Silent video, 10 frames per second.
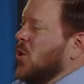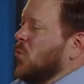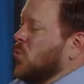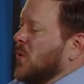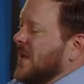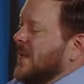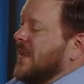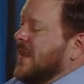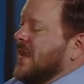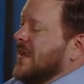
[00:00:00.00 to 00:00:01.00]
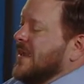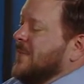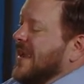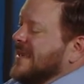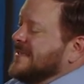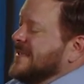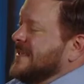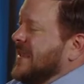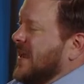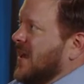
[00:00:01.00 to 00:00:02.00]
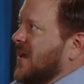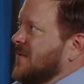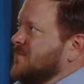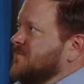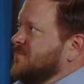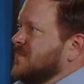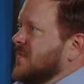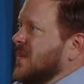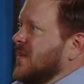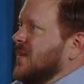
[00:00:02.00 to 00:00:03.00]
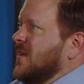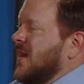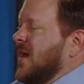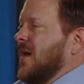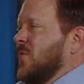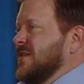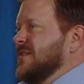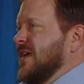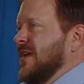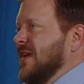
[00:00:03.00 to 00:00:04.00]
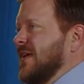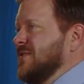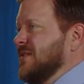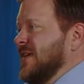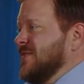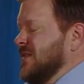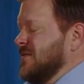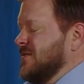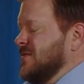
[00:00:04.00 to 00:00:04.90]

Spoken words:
Really, it makes it, I want to say, it gives it